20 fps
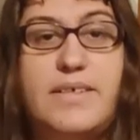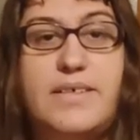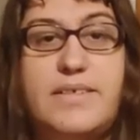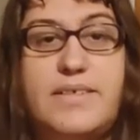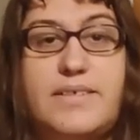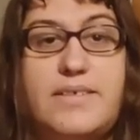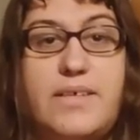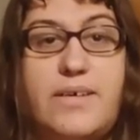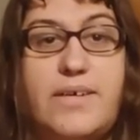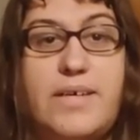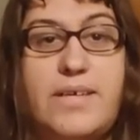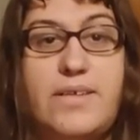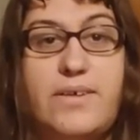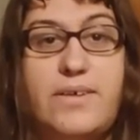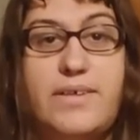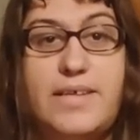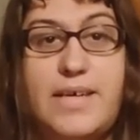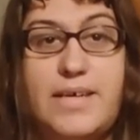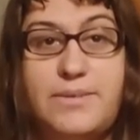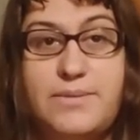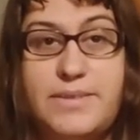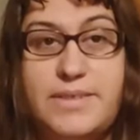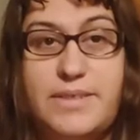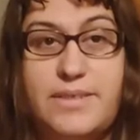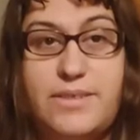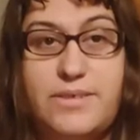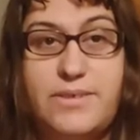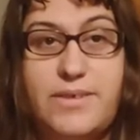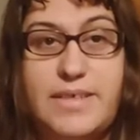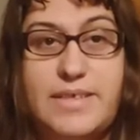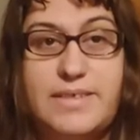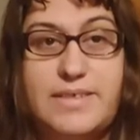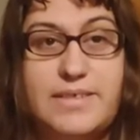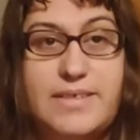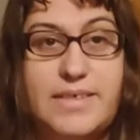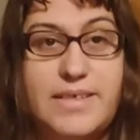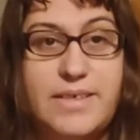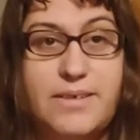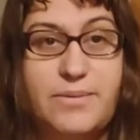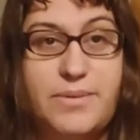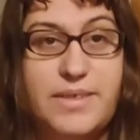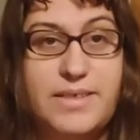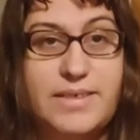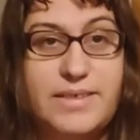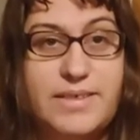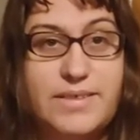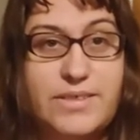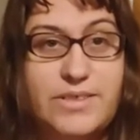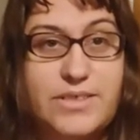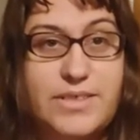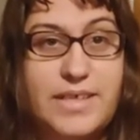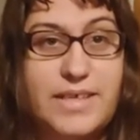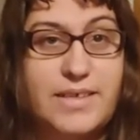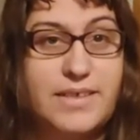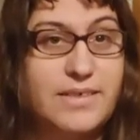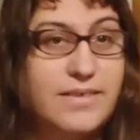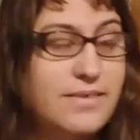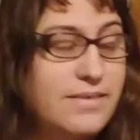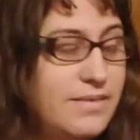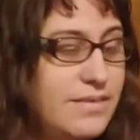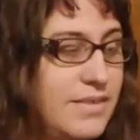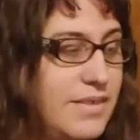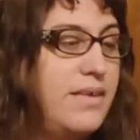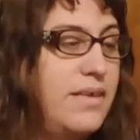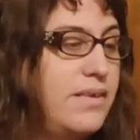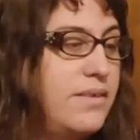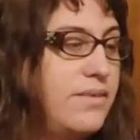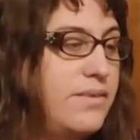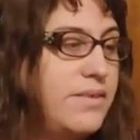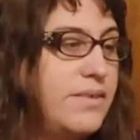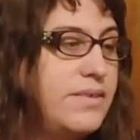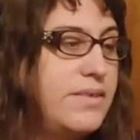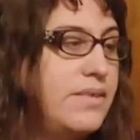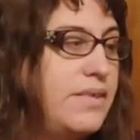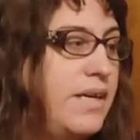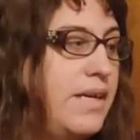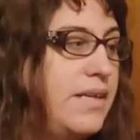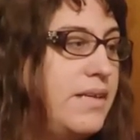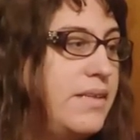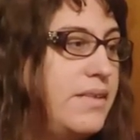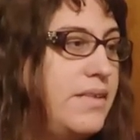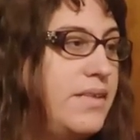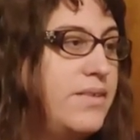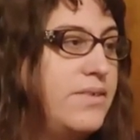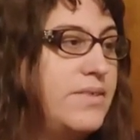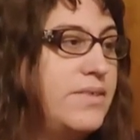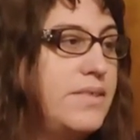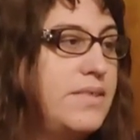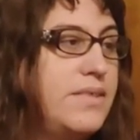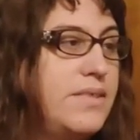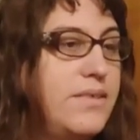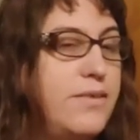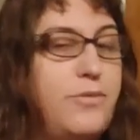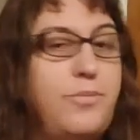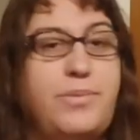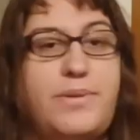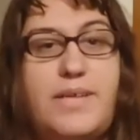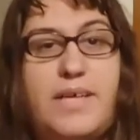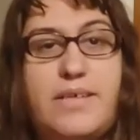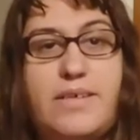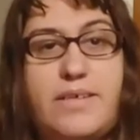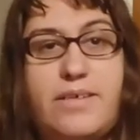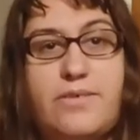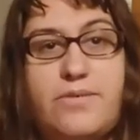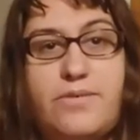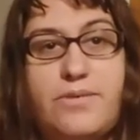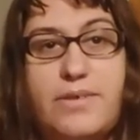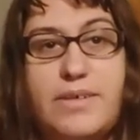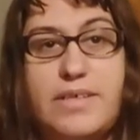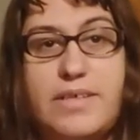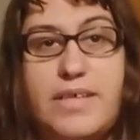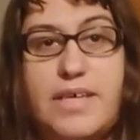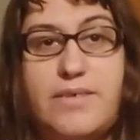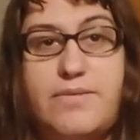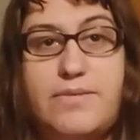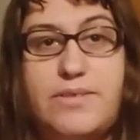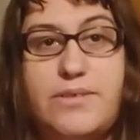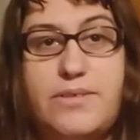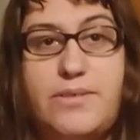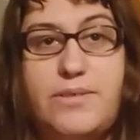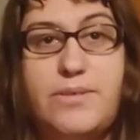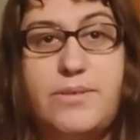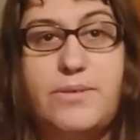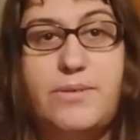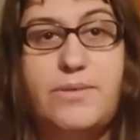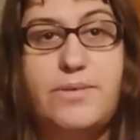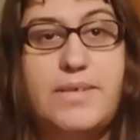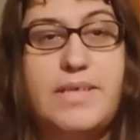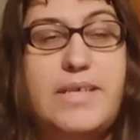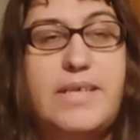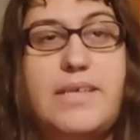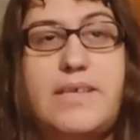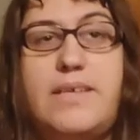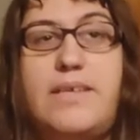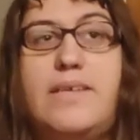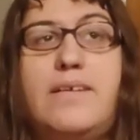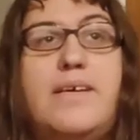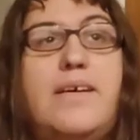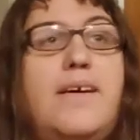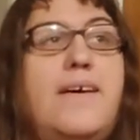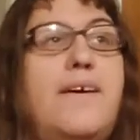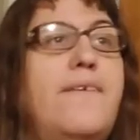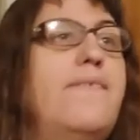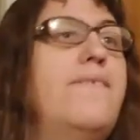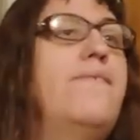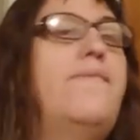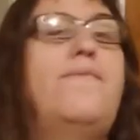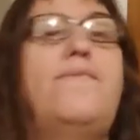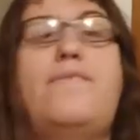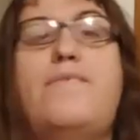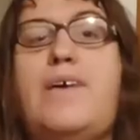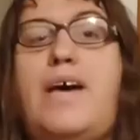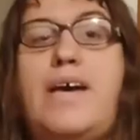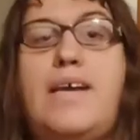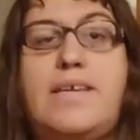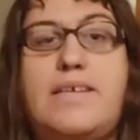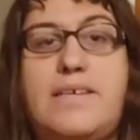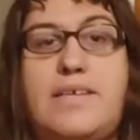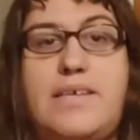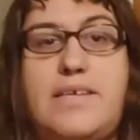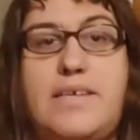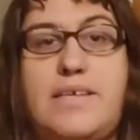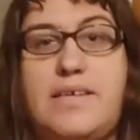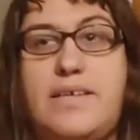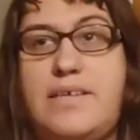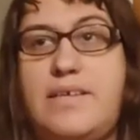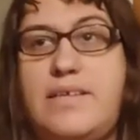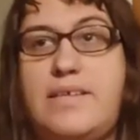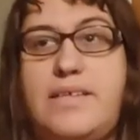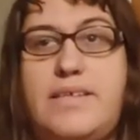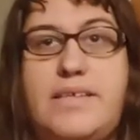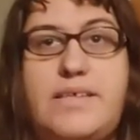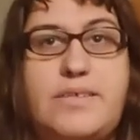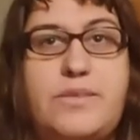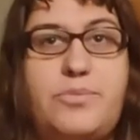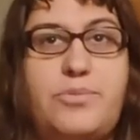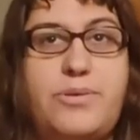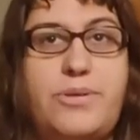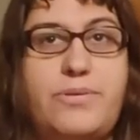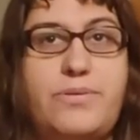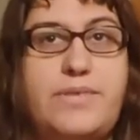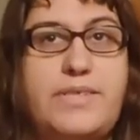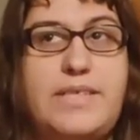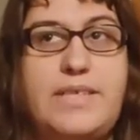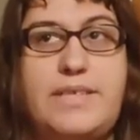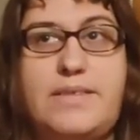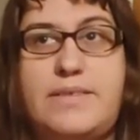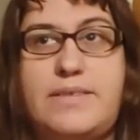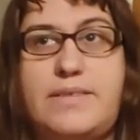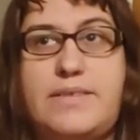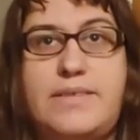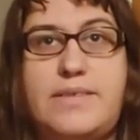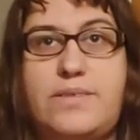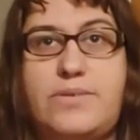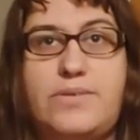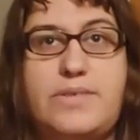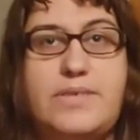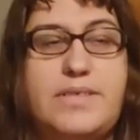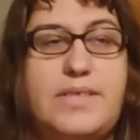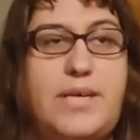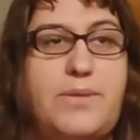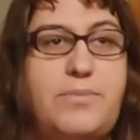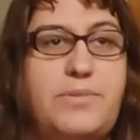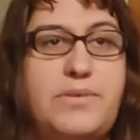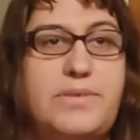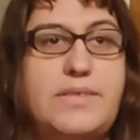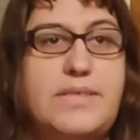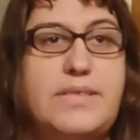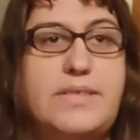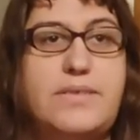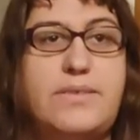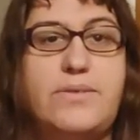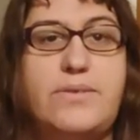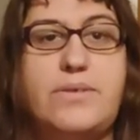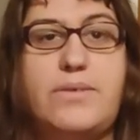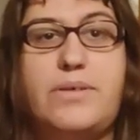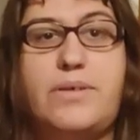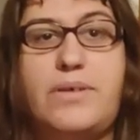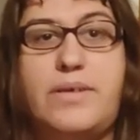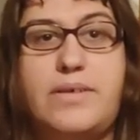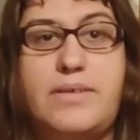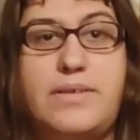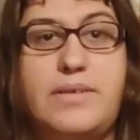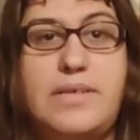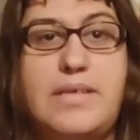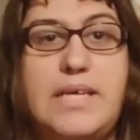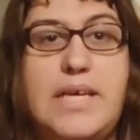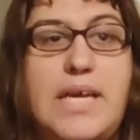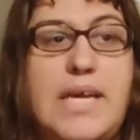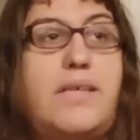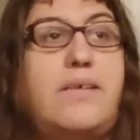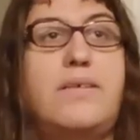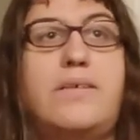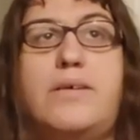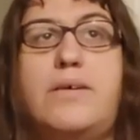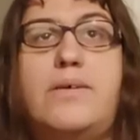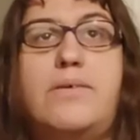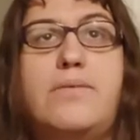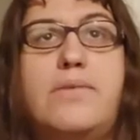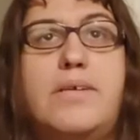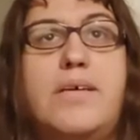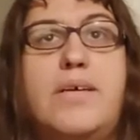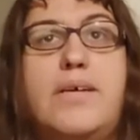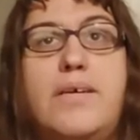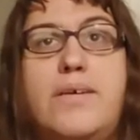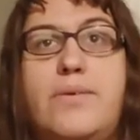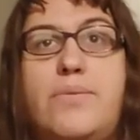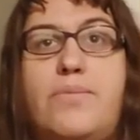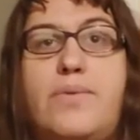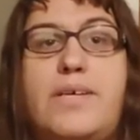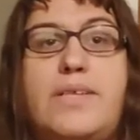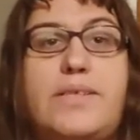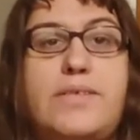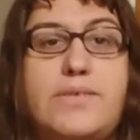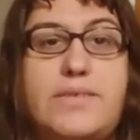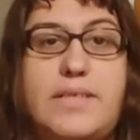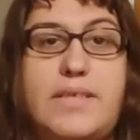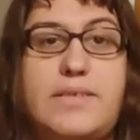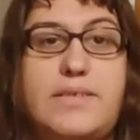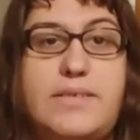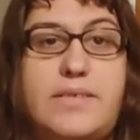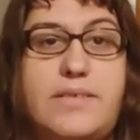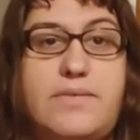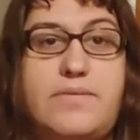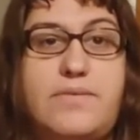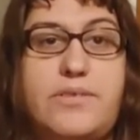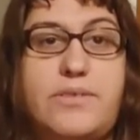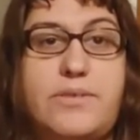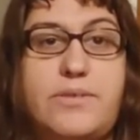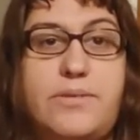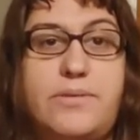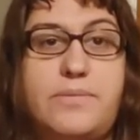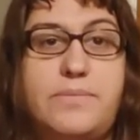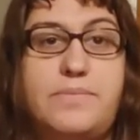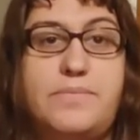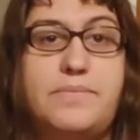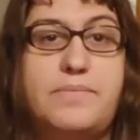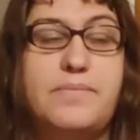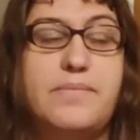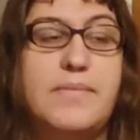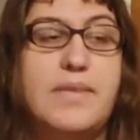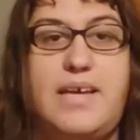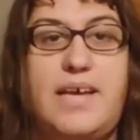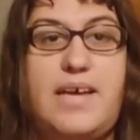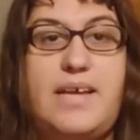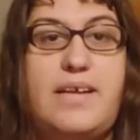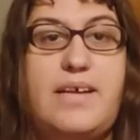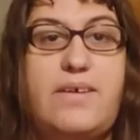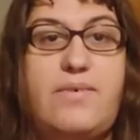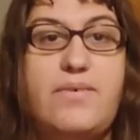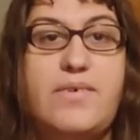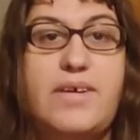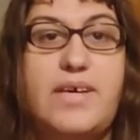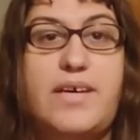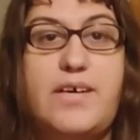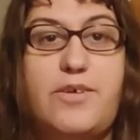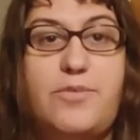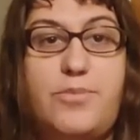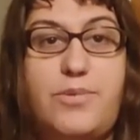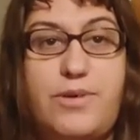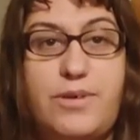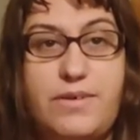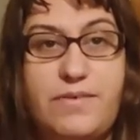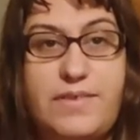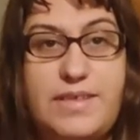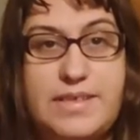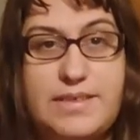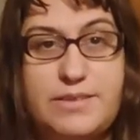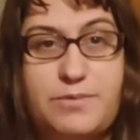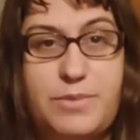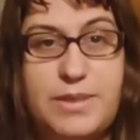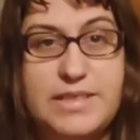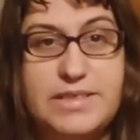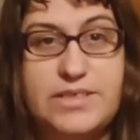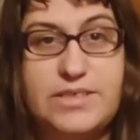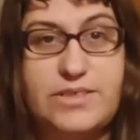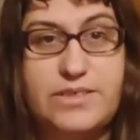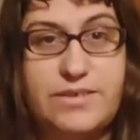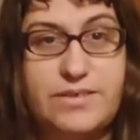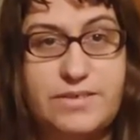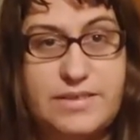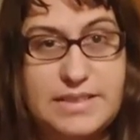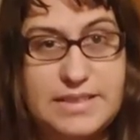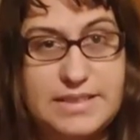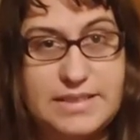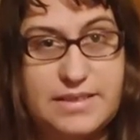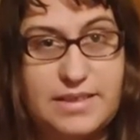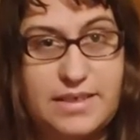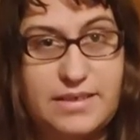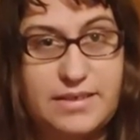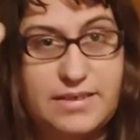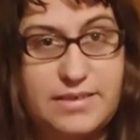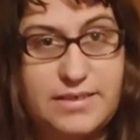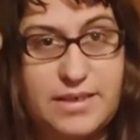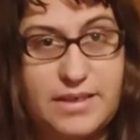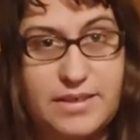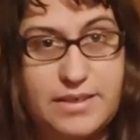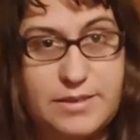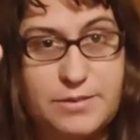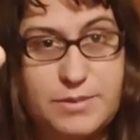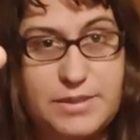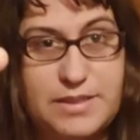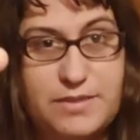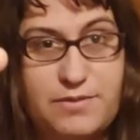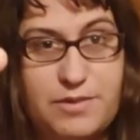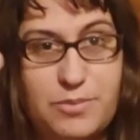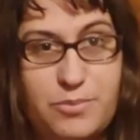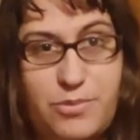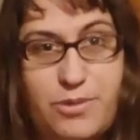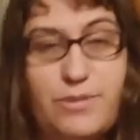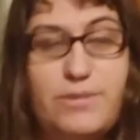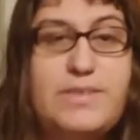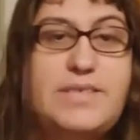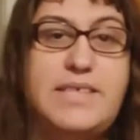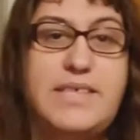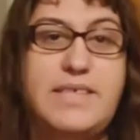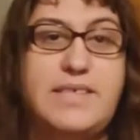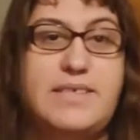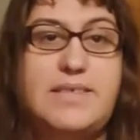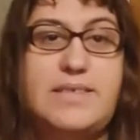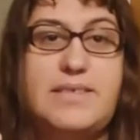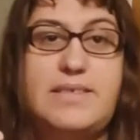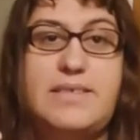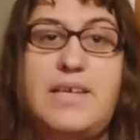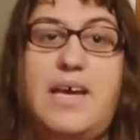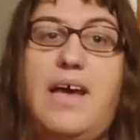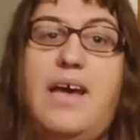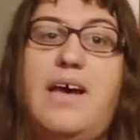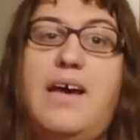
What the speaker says: So I thought that was interesting. I wanted to share. It looks like there's still plenty of work left to do in finding these proteins, these receptors as they're called, let alone what they're sensitive to. And I've got more of these mixtures designed to target specific proteins